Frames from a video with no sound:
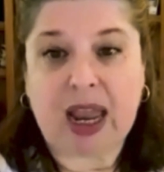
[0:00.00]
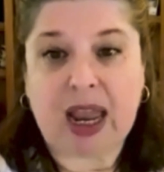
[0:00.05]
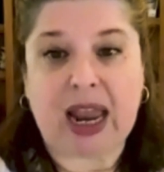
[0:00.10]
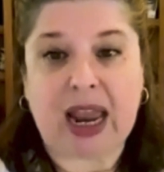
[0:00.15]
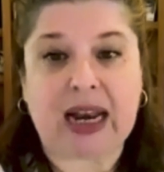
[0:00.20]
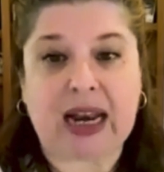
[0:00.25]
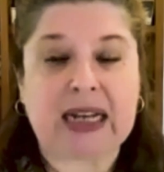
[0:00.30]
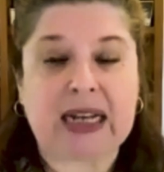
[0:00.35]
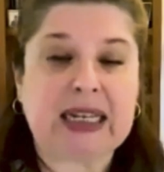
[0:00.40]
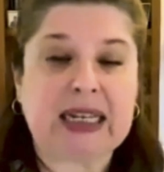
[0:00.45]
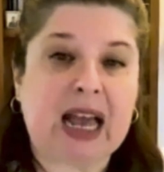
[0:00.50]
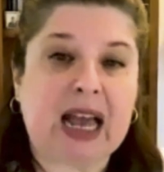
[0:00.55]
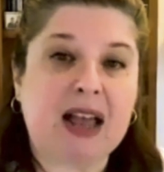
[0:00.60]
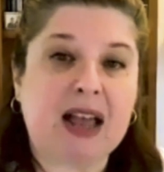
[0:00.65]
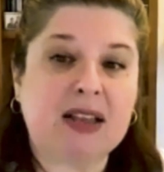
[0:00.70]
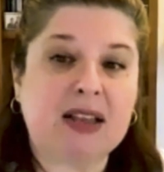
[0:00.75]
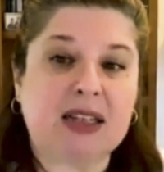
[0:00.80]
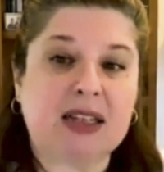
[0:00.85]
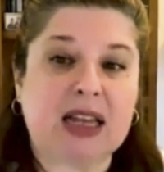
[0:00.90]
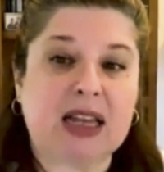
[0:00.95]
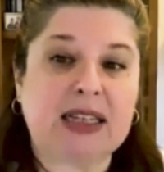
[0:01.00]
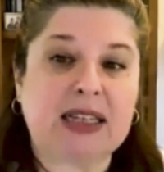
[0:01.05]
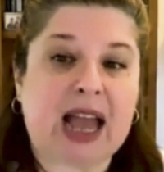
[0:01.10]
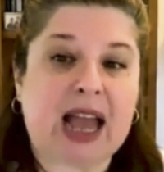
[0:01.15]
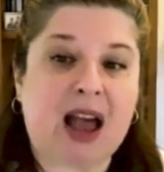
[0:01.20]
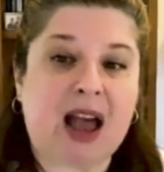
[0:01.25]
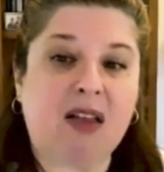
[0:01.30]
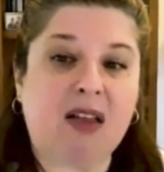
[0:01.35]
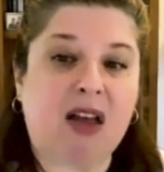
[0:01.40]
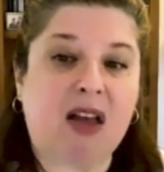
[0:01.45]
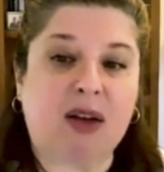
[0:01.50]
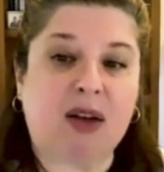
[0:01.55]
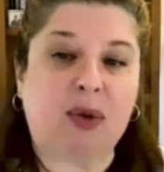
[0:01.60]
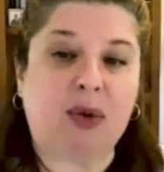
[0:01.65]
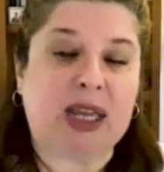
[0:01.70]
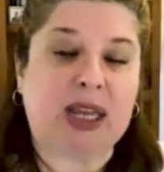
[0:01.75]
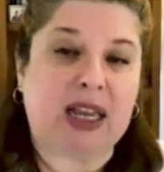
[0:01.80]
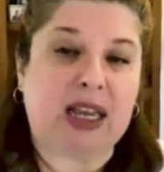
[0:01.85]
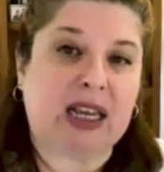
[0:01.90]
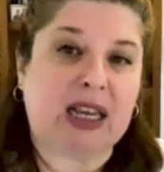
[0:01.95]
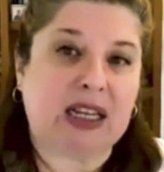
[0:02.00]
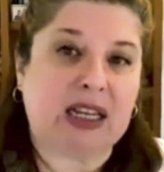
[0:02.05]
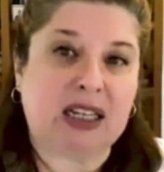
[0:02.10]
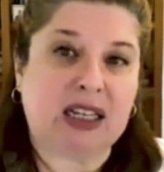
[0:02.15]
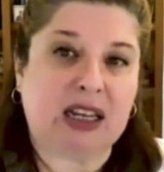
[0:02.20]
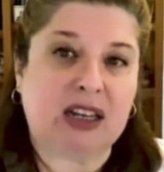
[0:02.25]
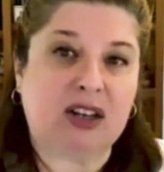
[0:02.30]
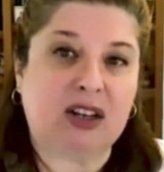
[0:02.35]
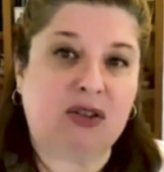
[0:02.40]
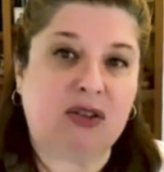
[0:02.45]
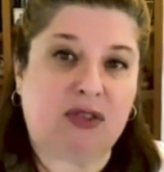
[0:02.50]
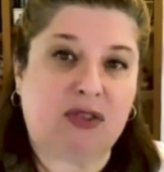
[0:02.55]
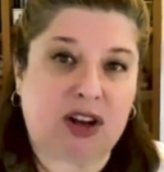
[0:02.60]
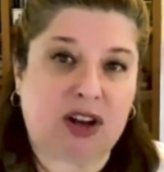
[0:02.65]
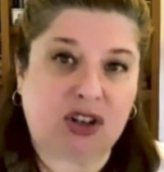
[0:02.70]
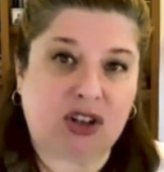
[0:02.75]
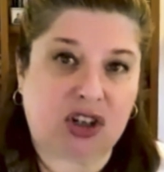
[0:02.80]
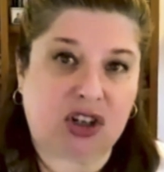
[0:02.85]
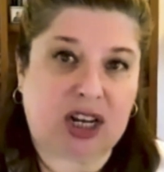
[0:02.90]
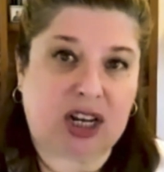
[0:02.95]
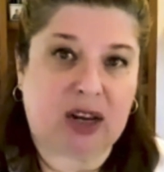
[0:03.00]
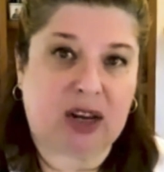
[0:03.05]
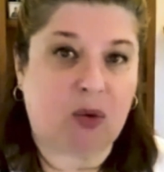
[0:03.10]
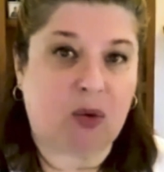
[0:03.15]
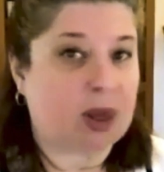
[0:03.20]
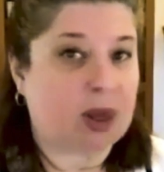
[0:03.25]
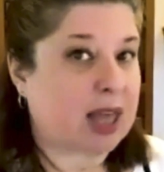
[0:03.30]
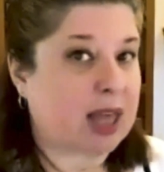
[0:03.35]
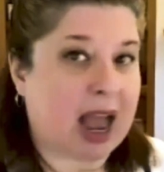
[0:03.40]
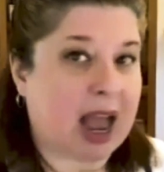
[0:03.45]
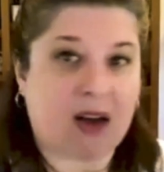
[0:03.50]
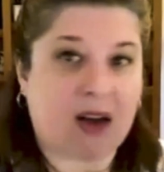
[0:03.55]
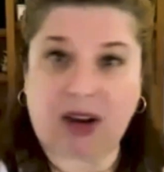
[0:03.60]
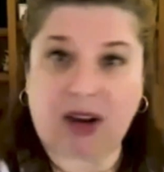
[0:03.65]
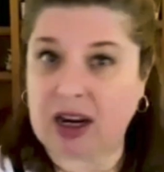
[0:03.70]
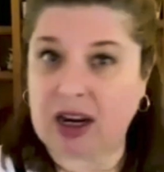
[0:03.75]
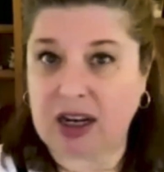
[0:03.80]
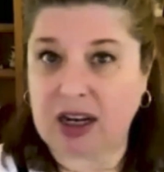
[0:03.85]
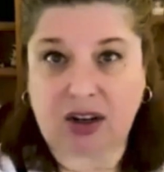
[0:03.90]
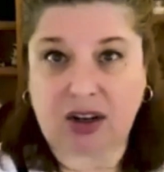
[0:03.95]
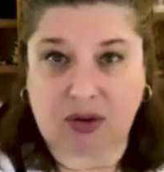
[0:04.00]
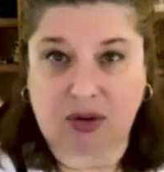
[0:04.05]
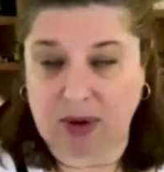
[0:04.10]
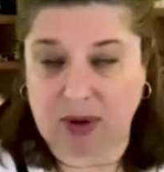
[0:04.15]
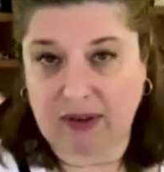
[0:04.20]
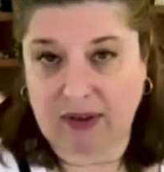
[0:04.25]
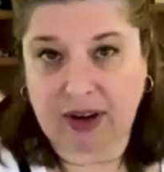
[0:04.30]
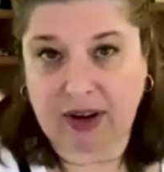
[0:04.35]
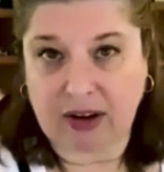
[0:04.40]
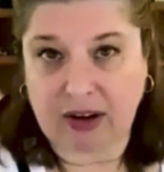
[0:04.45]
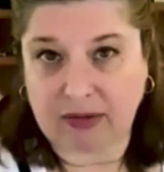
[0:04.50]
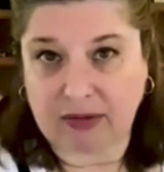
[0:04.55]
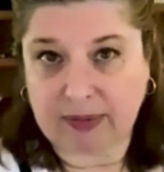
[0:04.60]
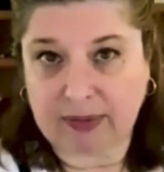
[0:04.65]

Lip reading: And it tells us how long we can continue functioning without any new revenue.